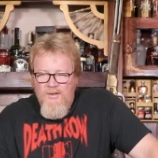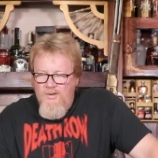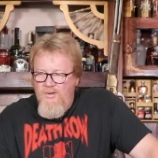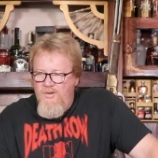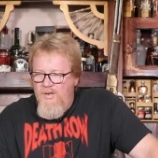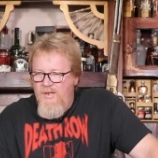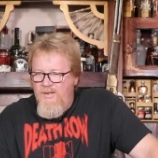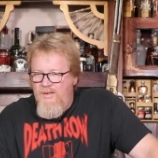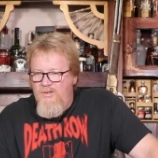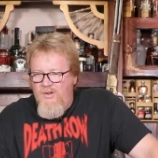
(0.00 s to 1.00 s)
You you
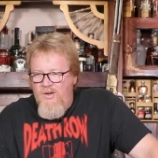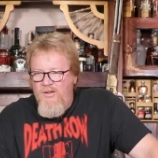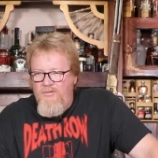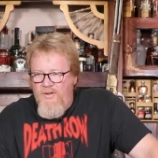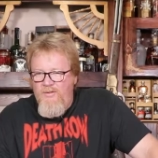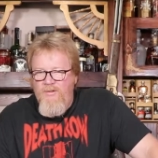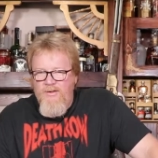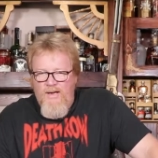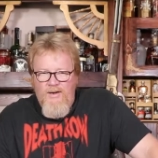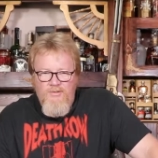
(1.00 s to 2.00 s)
get the chocolate flavor in
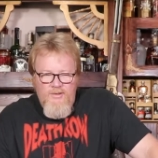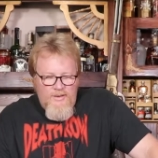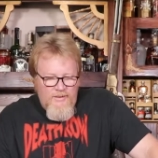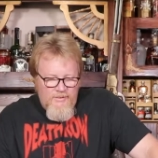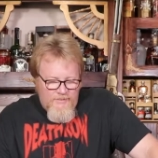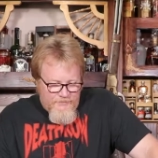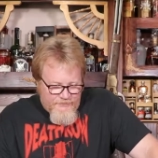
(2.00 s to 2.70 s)
the aftertaste,